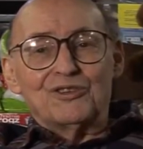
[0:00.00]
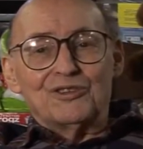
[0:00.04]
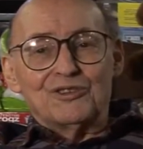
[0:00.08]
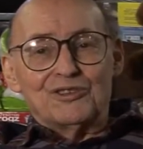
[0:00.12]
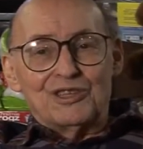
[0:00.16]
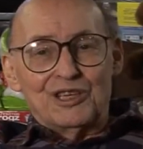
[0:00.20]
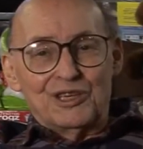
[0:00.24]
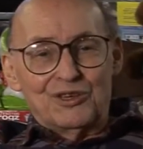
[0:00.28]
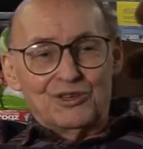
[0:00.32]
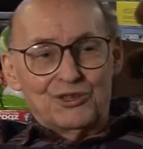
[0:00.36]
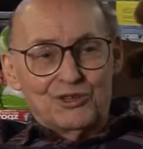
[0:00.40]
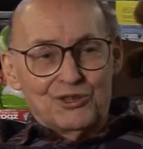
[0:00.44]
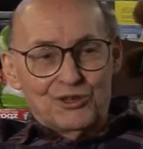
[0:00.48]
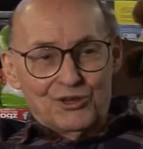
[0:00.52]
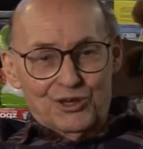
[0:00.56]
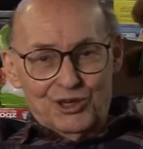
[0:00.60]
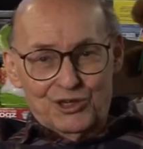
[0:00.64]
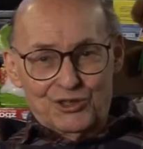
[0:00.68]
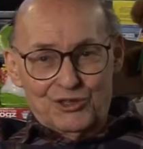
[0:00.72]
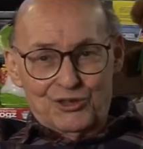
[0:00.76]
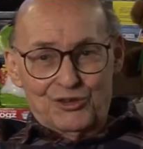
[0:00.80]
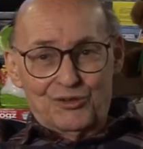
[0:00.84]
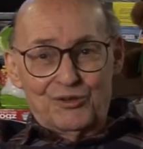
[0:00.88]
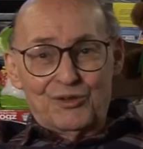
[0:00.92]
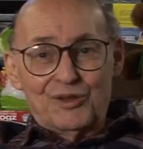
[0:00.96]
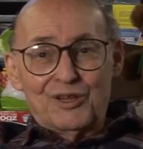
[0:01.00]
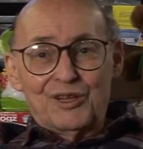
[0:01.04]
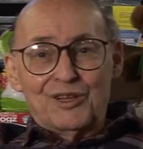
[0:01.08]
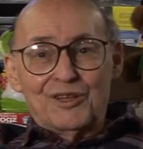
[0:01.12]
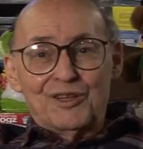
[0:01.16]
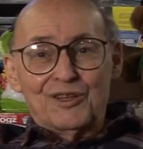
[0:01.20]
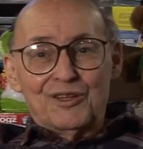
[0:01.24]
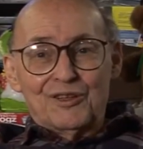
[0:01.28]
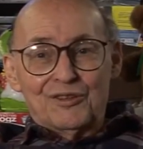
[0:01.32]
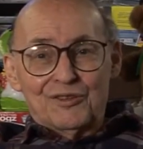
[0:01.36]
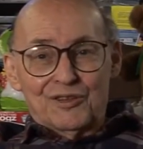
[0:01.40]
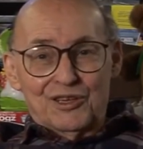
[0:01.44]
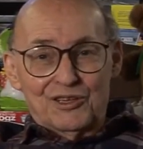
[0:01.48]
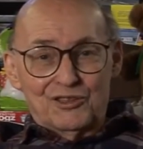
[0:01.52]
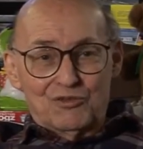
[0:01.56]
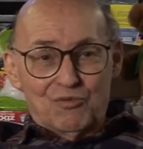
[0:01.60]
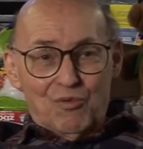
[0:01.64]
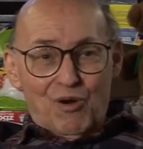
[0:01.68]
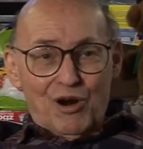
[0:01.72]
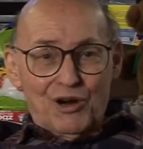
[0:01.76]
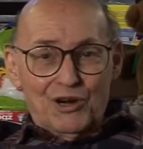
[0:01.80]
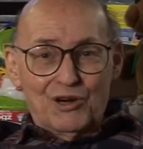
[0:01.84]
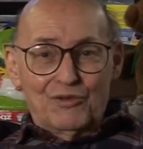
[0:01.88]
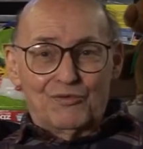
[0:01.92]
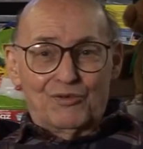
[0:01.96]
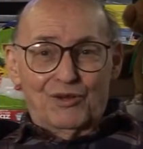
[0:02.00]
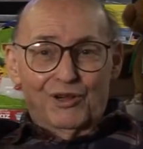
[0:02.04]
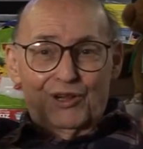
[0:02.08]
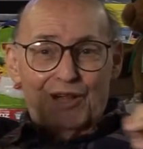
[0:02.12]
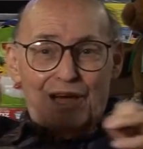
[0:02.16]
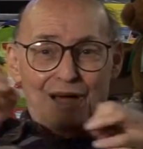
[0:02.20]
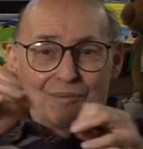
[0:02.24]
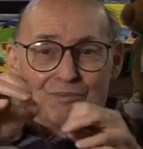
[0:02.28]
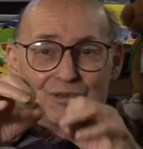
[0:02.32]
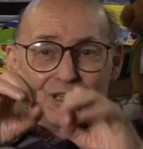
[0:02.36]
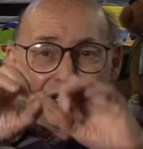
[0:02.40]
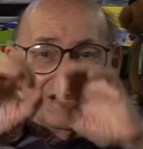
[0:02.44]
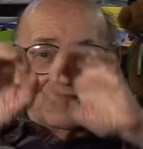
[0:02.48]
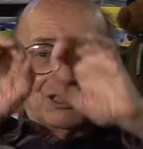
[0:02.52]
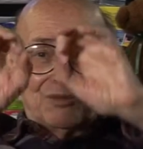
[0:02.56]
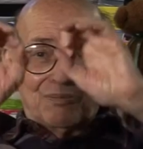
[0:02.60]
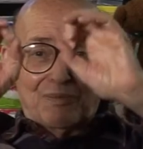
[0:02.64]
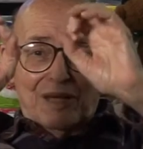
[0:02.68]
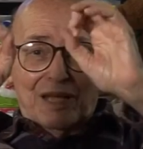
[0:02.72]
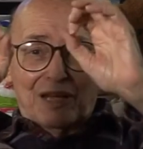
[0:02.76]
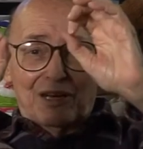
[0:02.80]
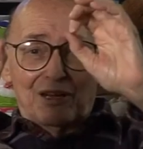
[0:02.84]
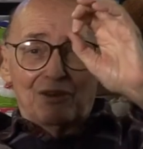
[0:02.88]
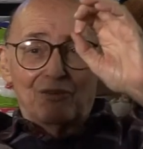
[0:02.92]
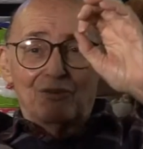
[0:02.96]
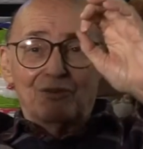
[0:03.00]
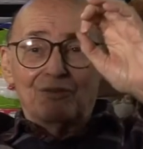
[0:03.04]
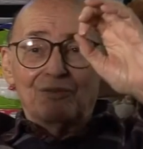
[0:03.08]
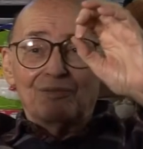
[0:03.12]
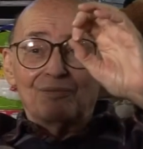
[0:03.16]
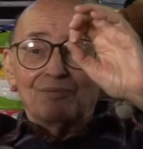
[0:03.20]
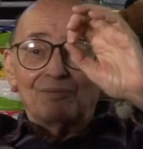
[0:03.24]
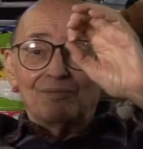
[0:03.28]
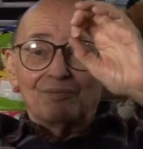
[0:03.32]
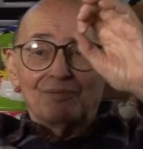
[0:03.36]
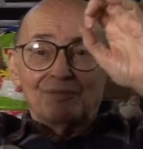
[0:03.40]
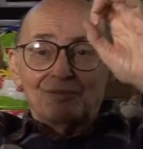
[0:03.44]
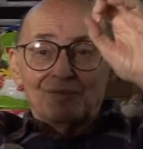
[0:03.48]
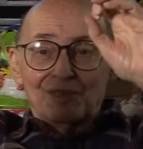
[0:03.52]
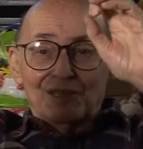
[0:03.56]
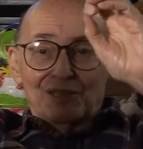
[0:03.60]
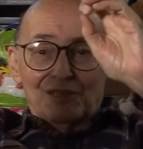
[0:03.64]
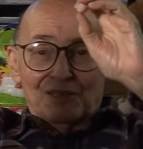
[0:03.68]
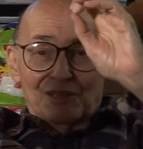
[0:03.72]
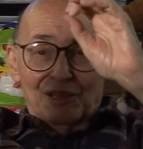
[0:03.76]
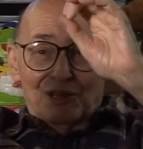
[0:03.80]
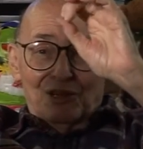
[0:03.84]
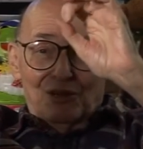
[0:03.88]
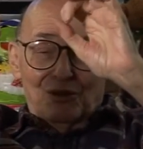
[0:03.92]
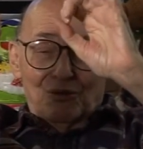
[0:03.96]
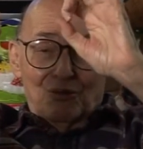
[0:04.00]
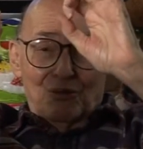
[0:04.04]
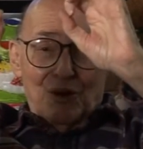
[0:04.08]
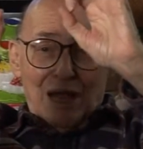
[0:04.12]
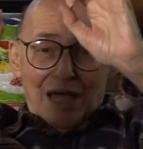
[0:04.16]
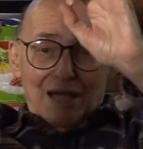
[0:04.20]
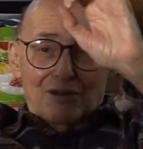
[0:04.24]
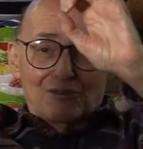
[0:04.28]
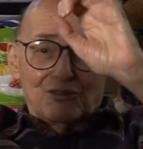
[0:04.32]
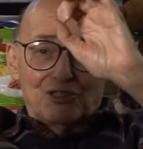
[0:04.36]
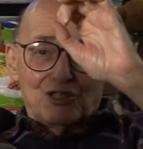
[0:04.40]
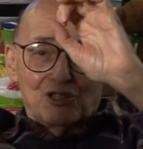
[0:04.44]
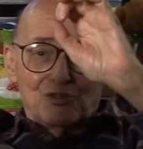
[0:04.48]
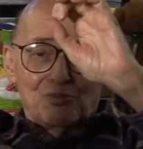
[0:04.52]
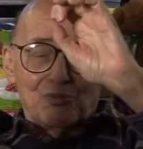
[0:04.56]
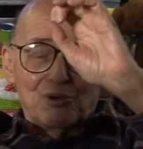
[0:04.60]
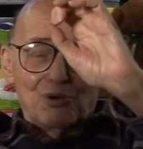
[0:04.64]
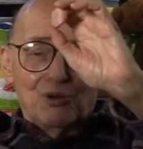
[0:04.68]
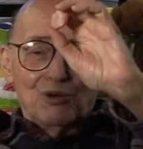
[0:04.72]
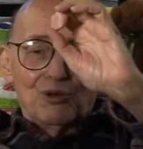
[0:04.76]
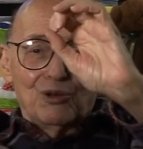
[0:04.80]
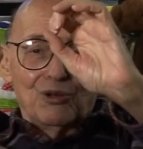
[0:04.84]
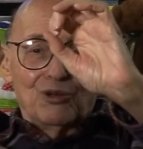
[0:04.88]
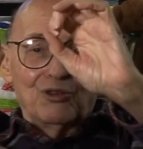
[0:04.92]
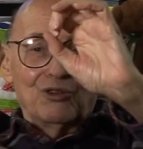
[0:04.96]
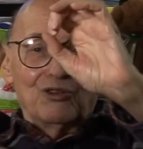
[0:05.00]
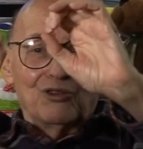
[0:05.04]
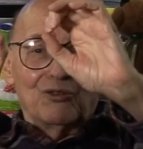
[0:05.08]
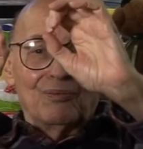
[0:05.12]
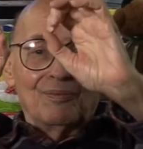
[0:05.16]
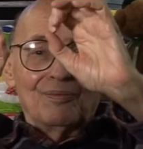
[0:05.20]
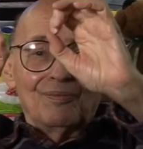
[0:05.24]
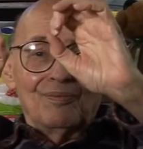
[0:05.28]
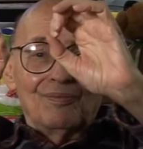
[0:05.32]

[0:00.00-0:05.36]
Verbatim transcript: Tinker Toys are these wonderful objects made of little round spools